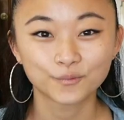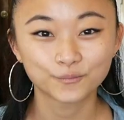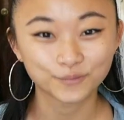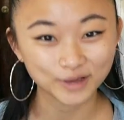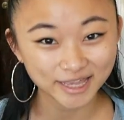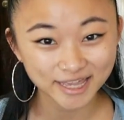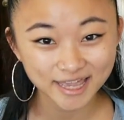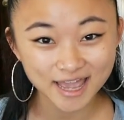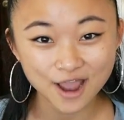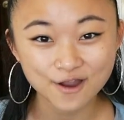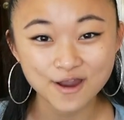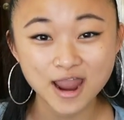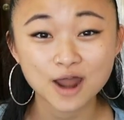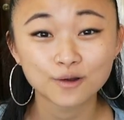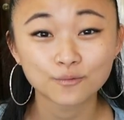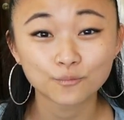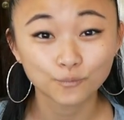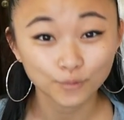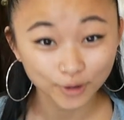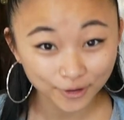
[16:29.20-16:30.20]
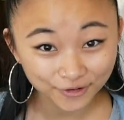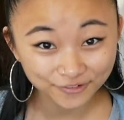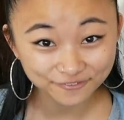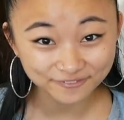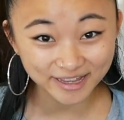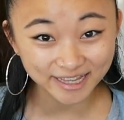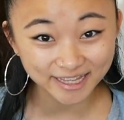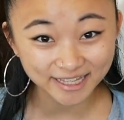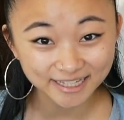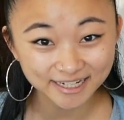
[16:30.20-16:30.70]
We are at World
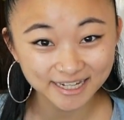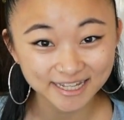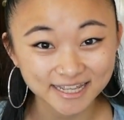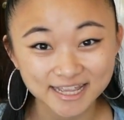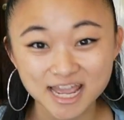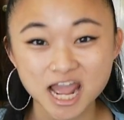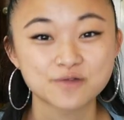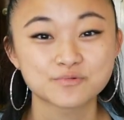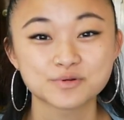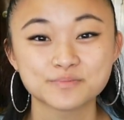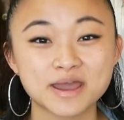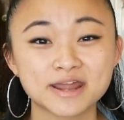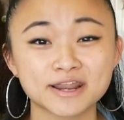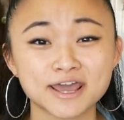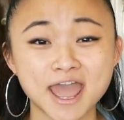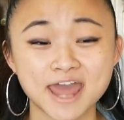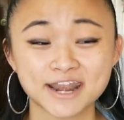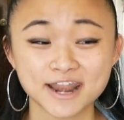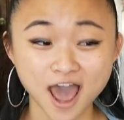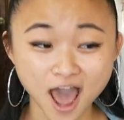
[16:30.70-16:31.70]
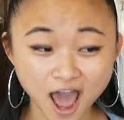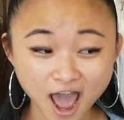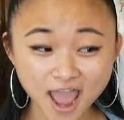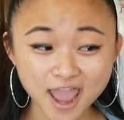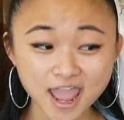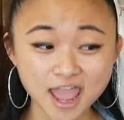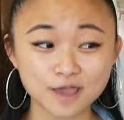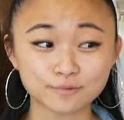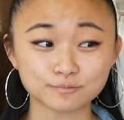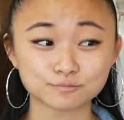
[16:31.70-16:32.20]
Vegan in Cabramatta, and
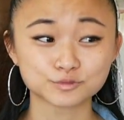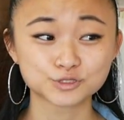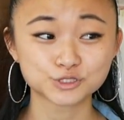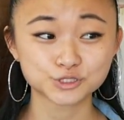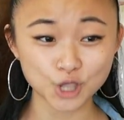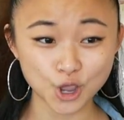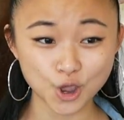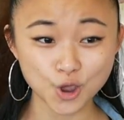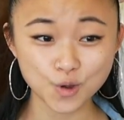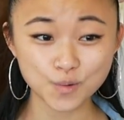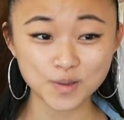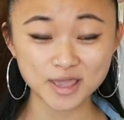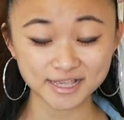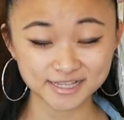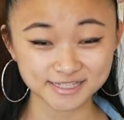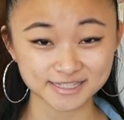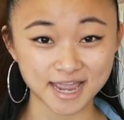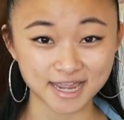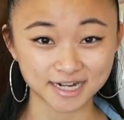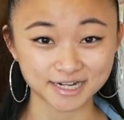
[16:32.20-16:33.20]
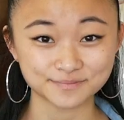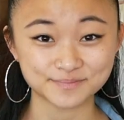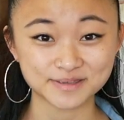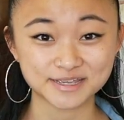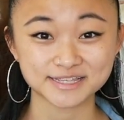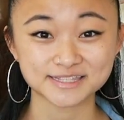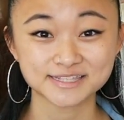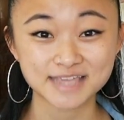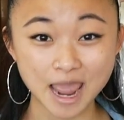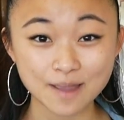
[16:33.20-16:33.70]
I am so excited
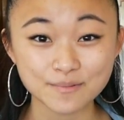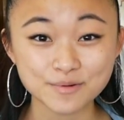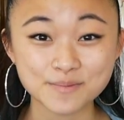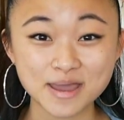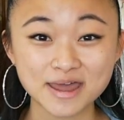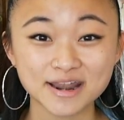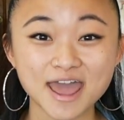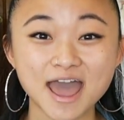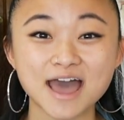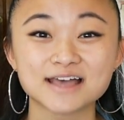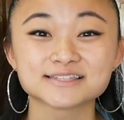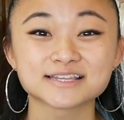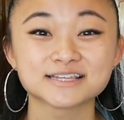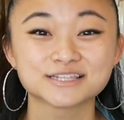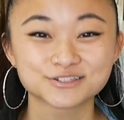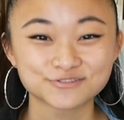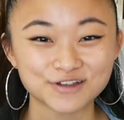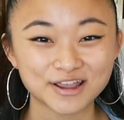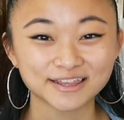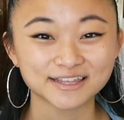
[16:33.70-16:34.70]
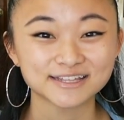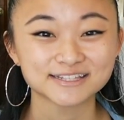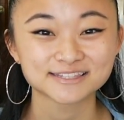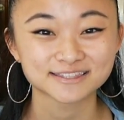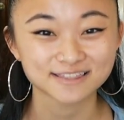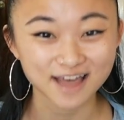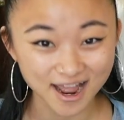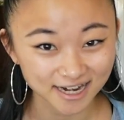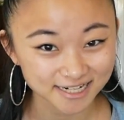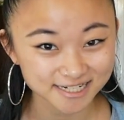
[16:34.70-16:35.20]
because Cabramatta has
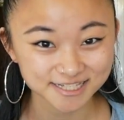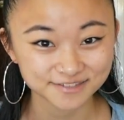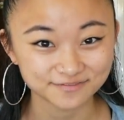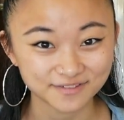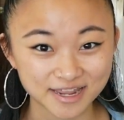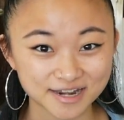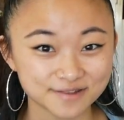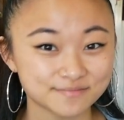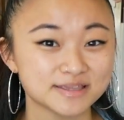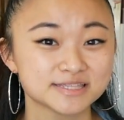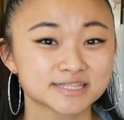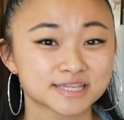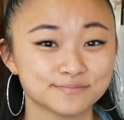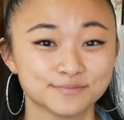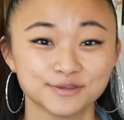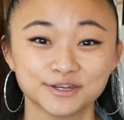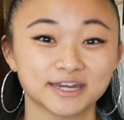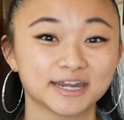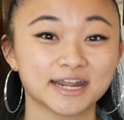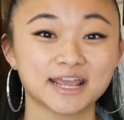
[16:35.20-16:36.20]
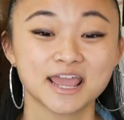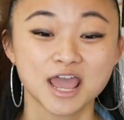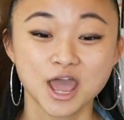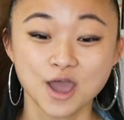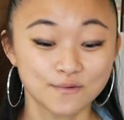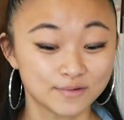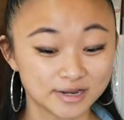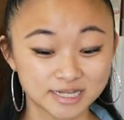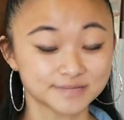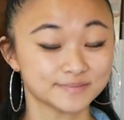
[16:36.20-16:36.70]
Australia's largest Vietnamese community,
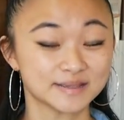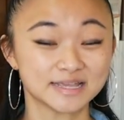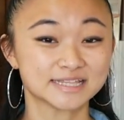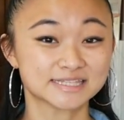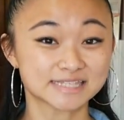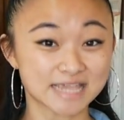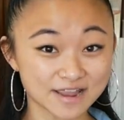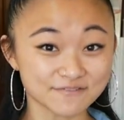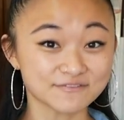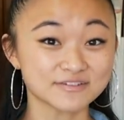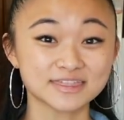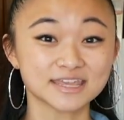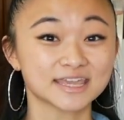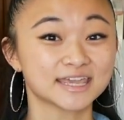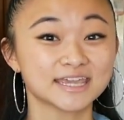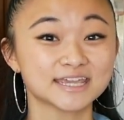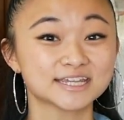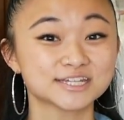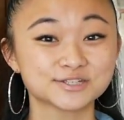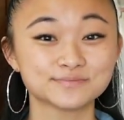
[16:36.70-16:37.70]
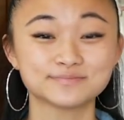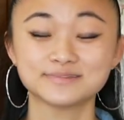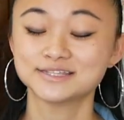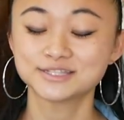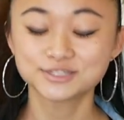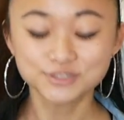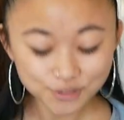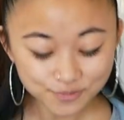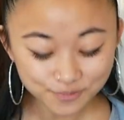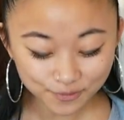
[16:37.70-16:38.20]
which means everything here should be
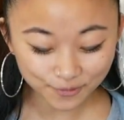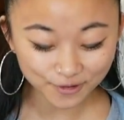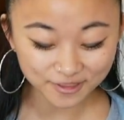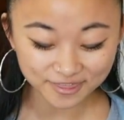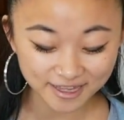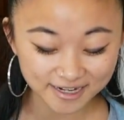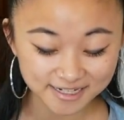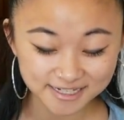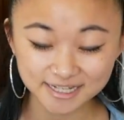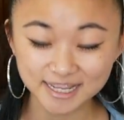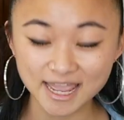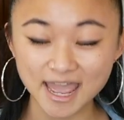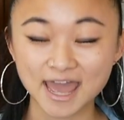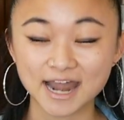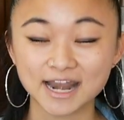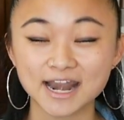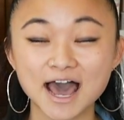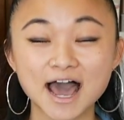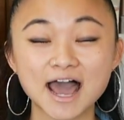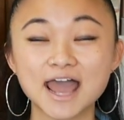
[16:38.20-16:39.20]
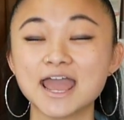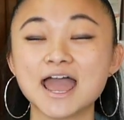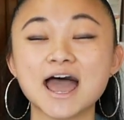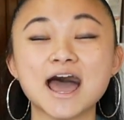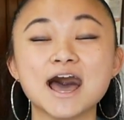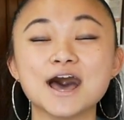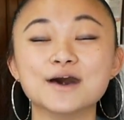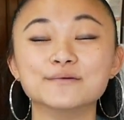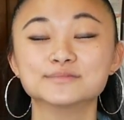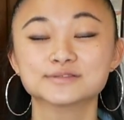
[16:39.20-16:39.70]
super authentic, and I
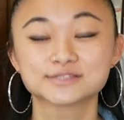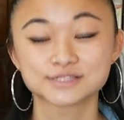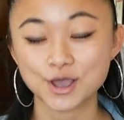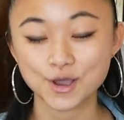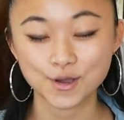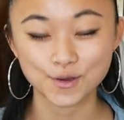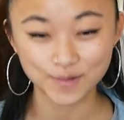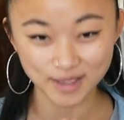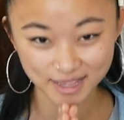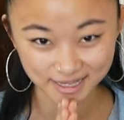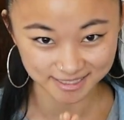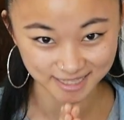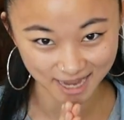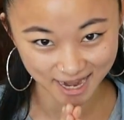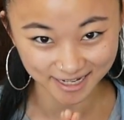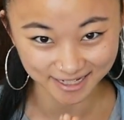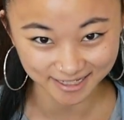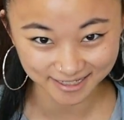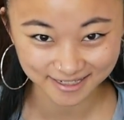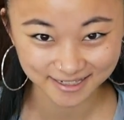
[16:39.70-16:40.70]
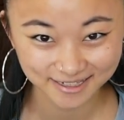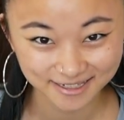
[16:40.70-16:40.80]
am so excited.